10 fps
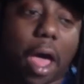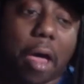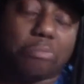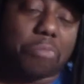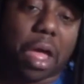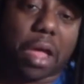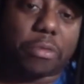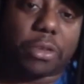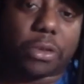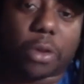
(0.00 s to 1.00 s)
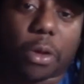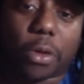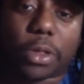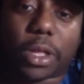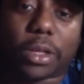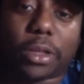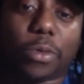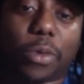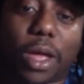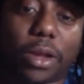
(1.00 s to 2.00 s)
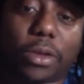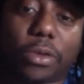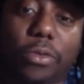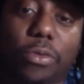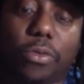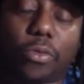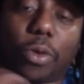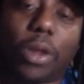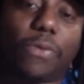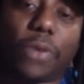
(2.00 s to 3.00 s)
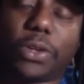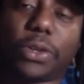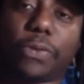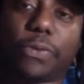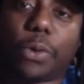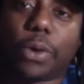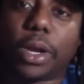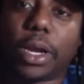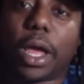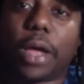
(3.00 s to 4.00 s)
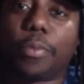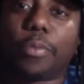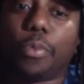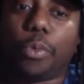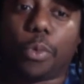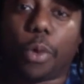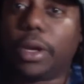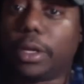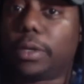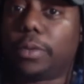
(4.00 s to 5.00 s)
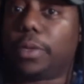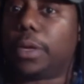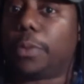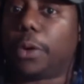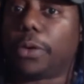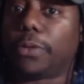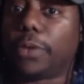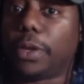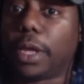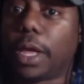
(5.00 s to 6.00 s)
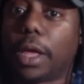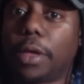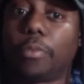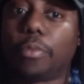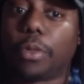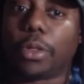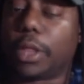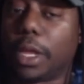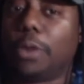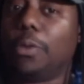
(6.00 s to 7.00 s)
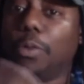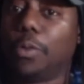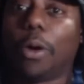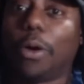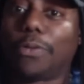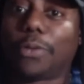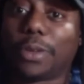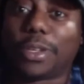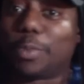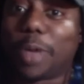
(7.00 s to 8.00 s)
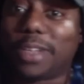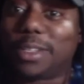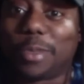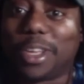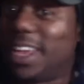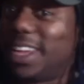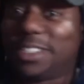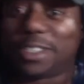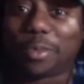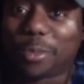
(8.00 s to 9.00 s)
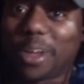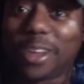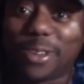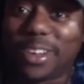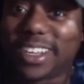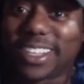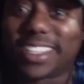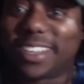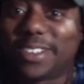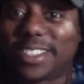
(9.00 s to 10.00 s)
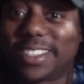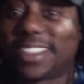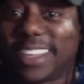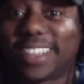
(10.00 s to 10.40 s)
I saw that you had a great vision for it, and I wanted to be a part of it. Then you offered the spot to me, and I jumped right on it because I was like,